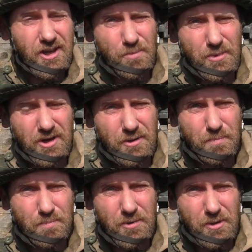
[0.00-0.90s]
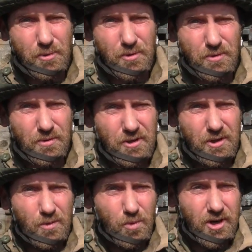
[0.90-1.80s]
how many people
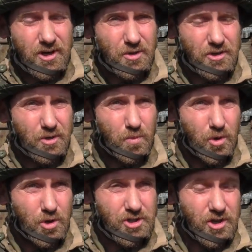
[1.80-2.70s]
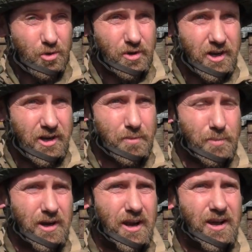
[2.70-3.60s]
were killed in the wars created
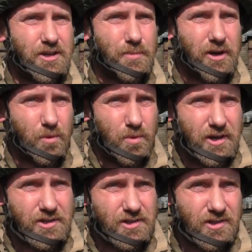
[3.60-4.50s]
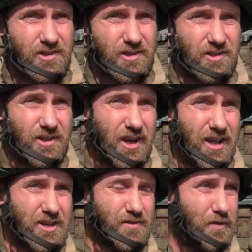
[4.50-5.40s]
by lies by the West in the
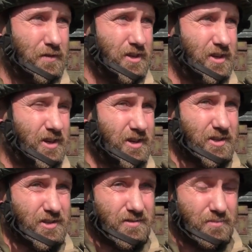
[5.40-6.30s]
last 15 years,